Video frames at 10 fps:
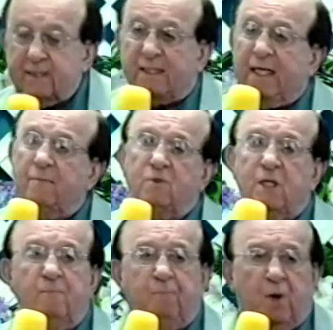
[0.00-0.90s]
seems
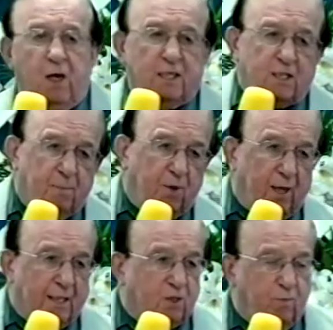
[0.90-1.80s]
impossible
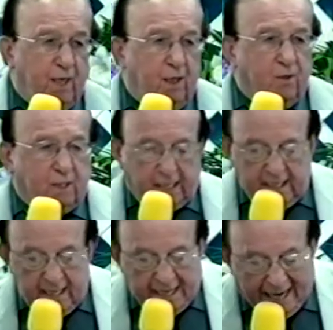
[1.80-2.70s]
as we look
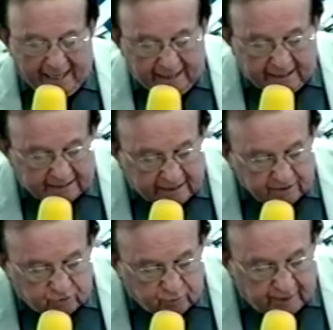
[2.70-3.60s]
at our
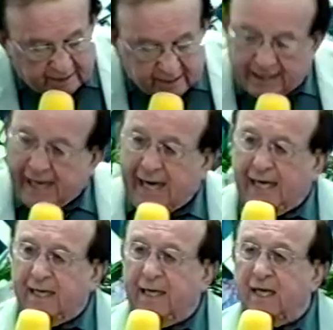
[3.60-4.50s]
country
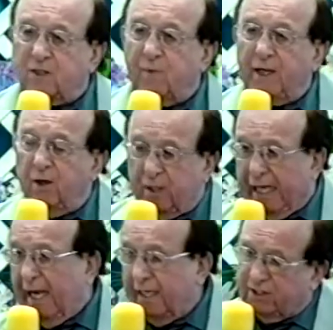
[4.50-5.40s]
today and as we look
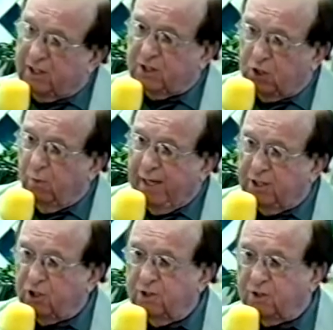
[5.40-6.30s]
at our
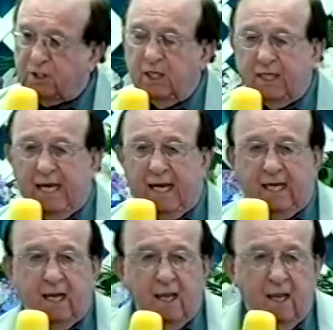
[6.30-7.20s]
situations today